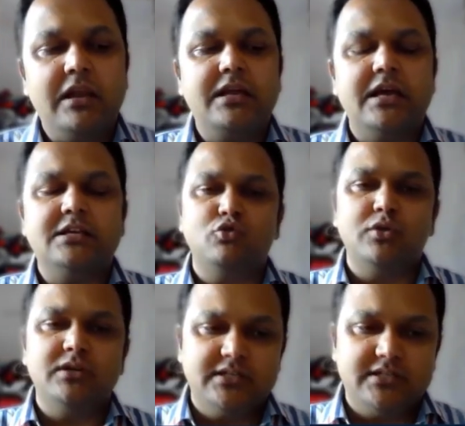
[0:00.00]
while
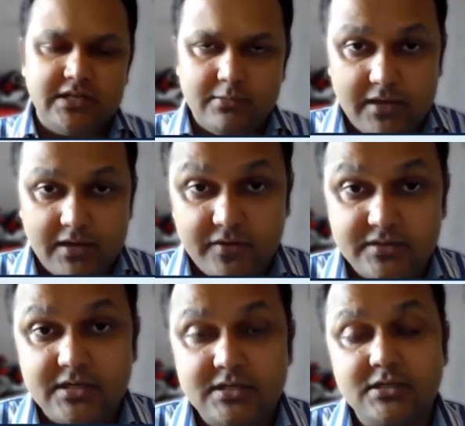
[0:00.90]
gastrointestinal
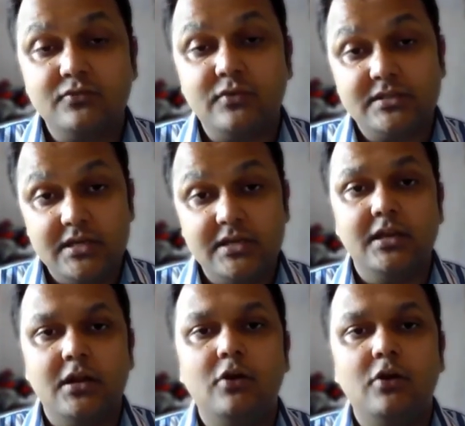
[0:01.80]
manifestations were seen in